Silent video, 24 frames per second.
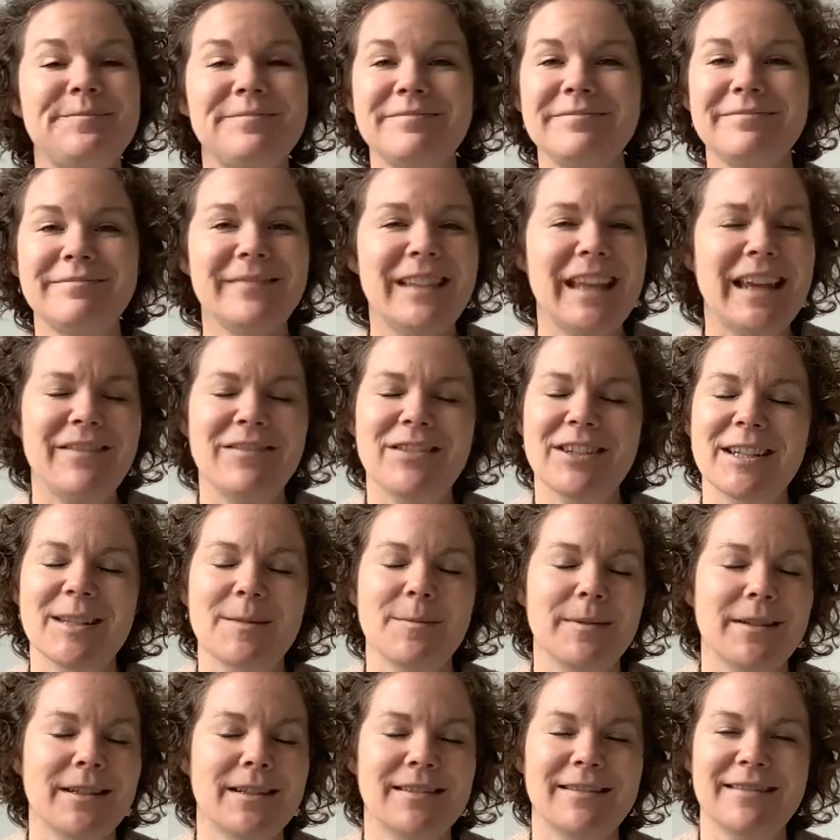they've
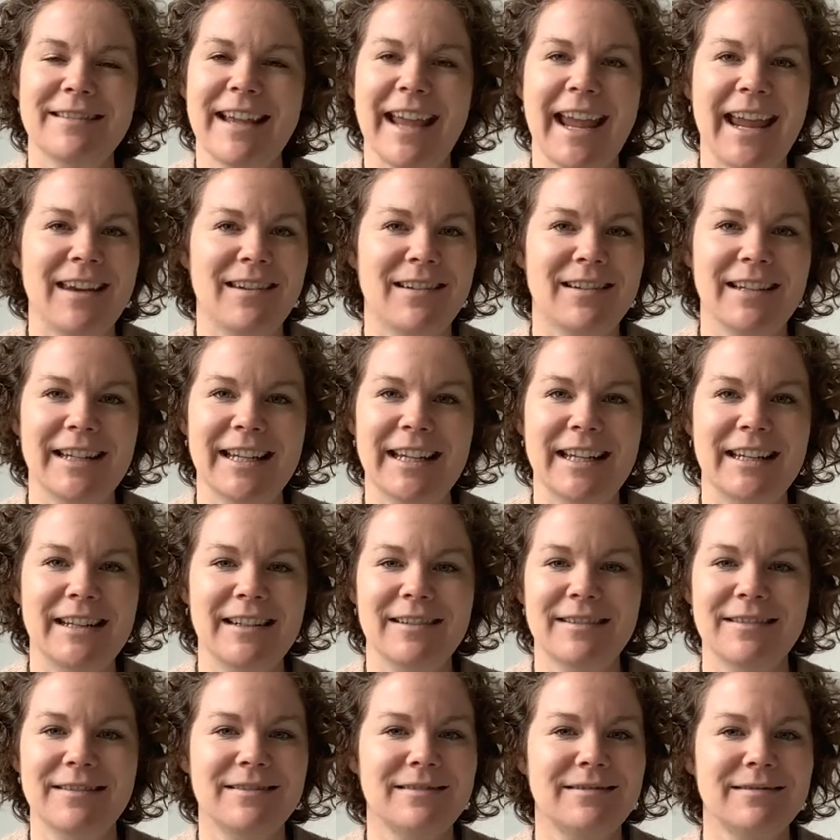just been handling it
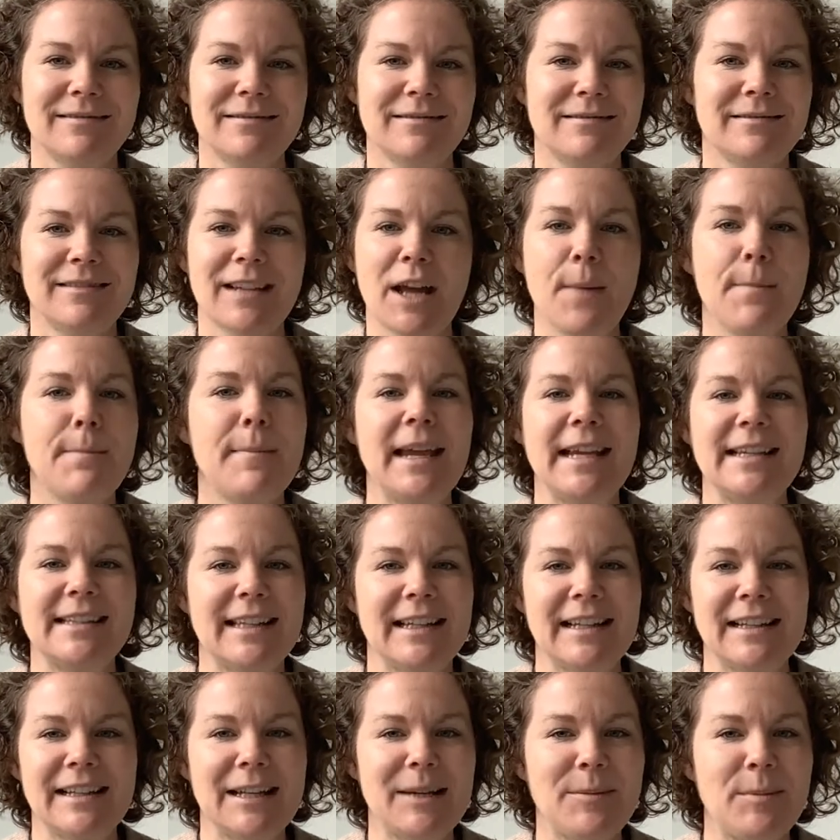
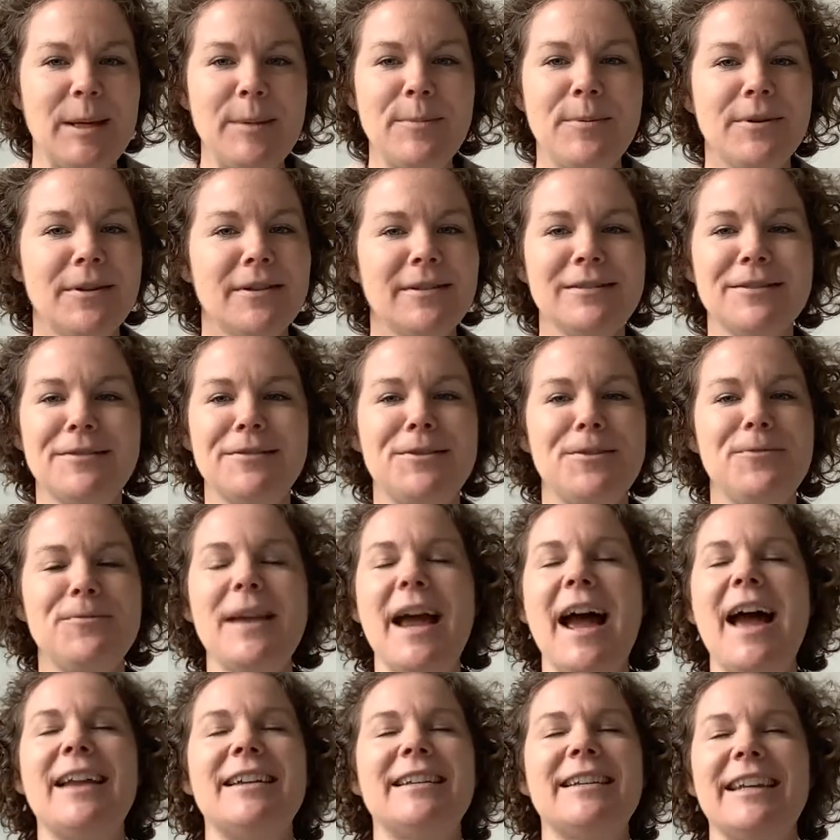amazingly. People do
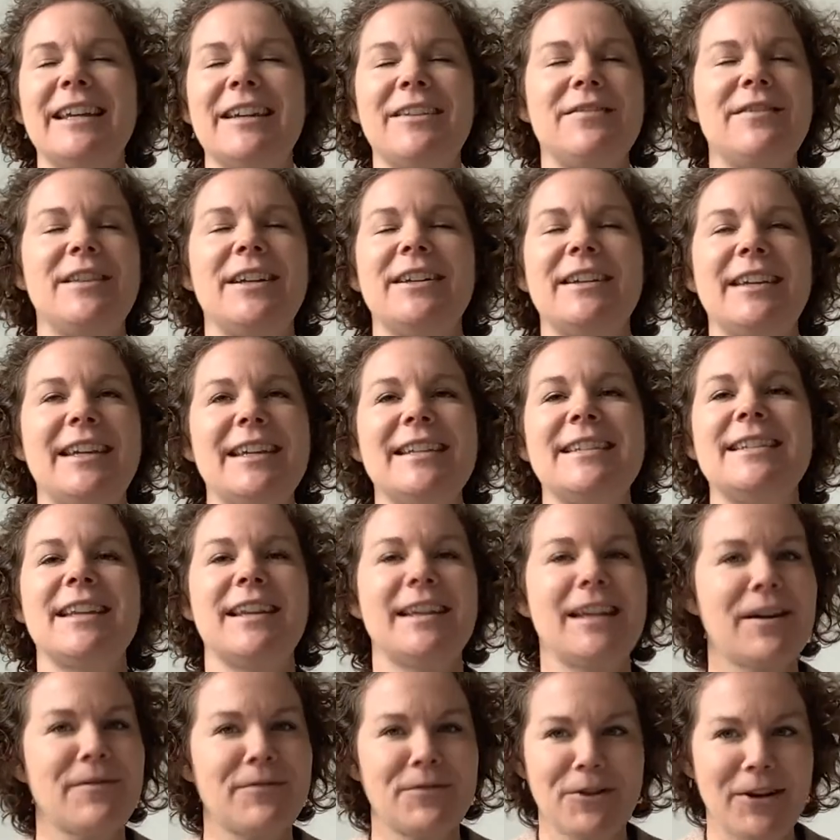not give their kids
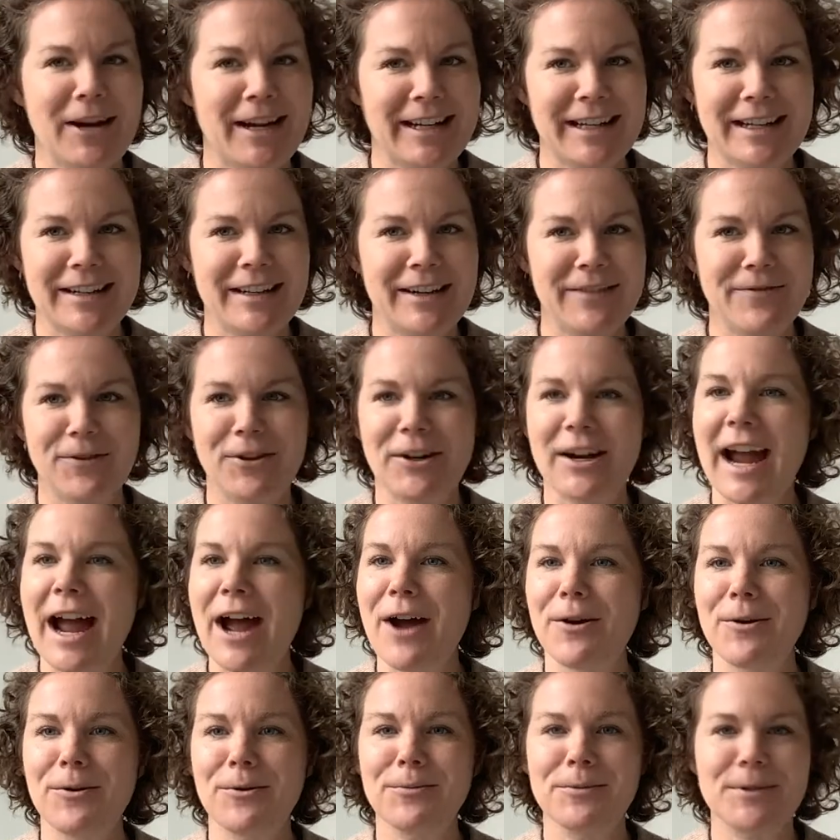enough credit for
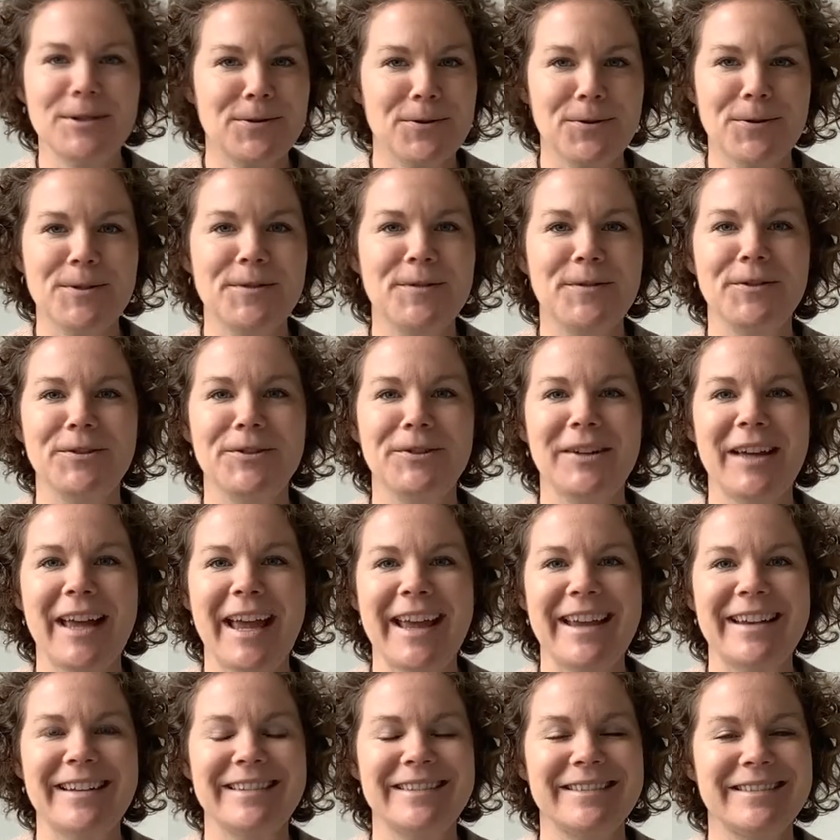how resourceful
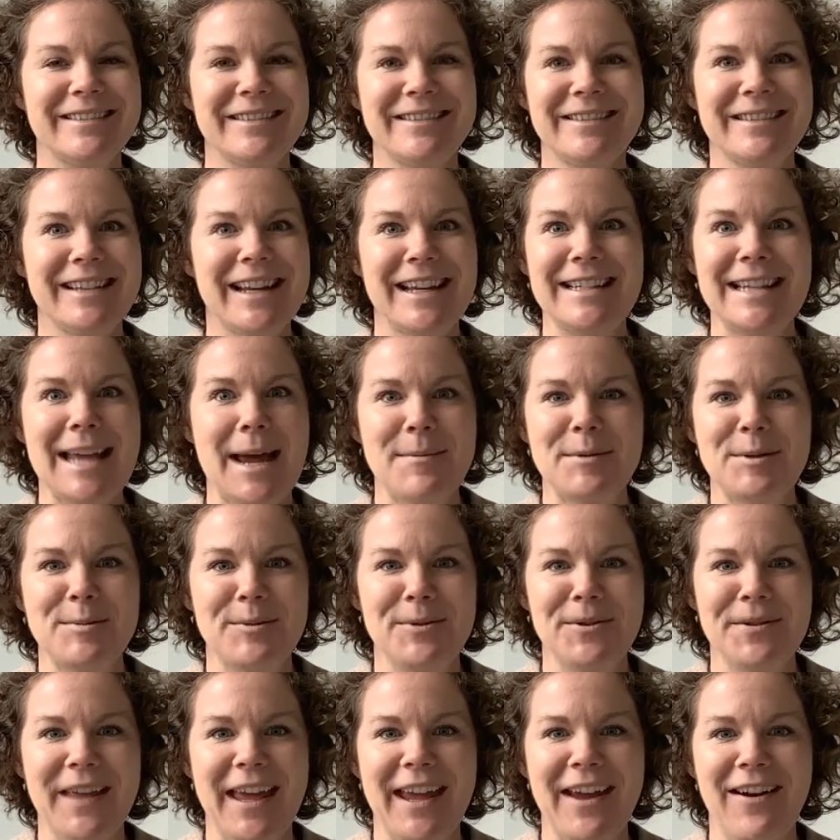and
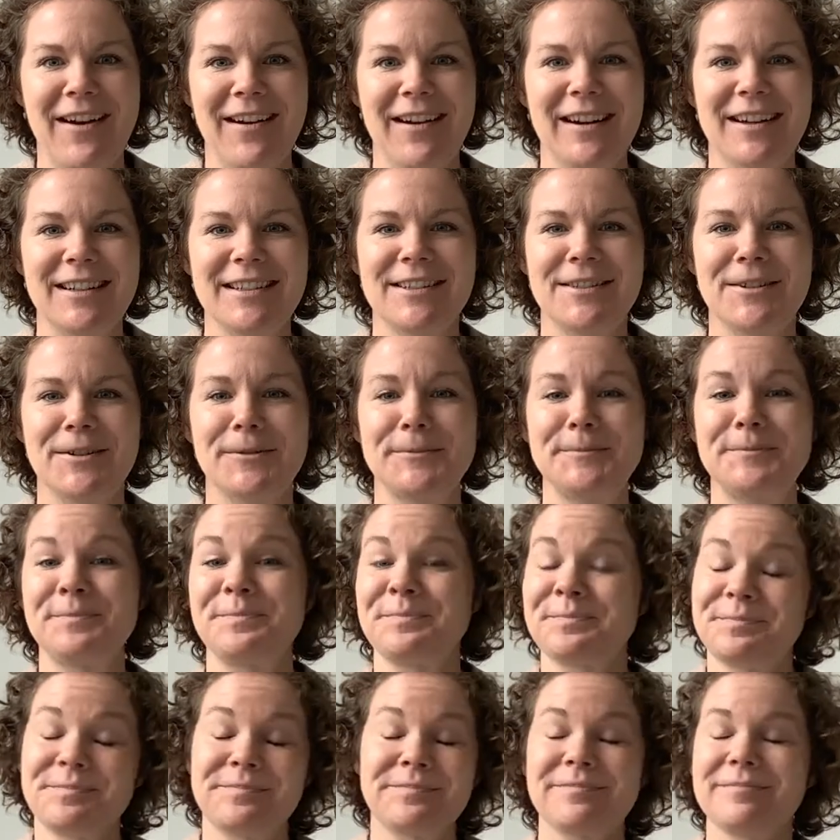adaptable they are. So
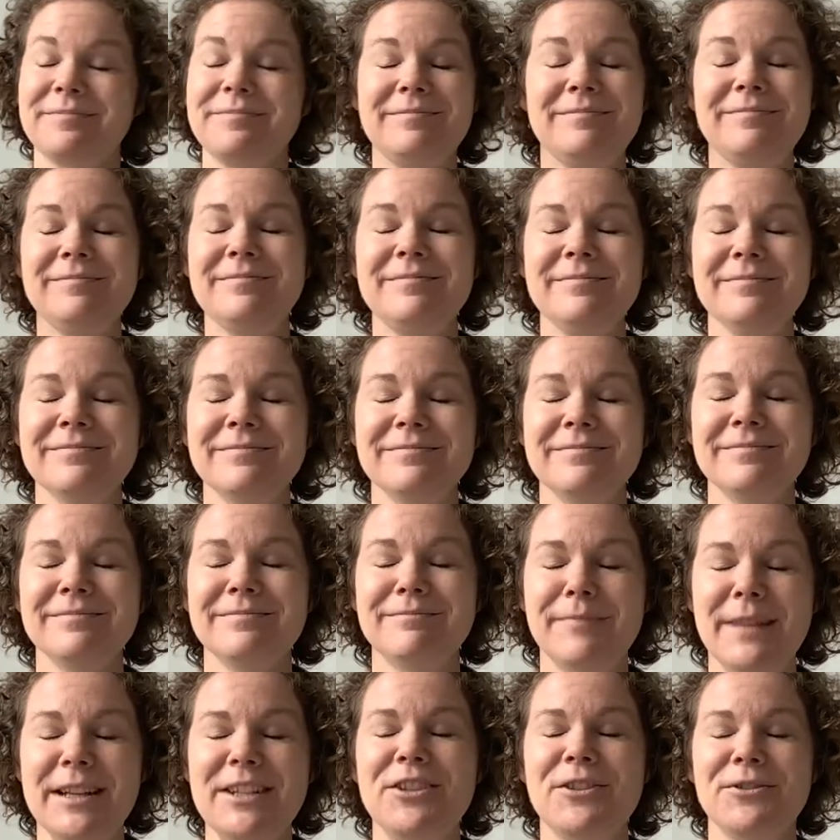
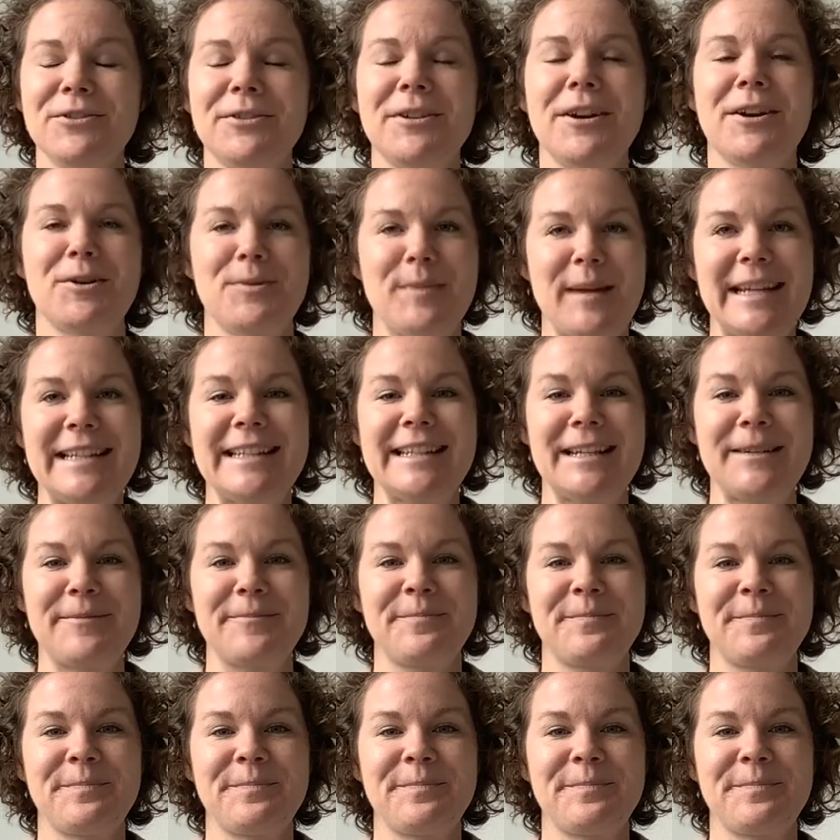my children are amazing.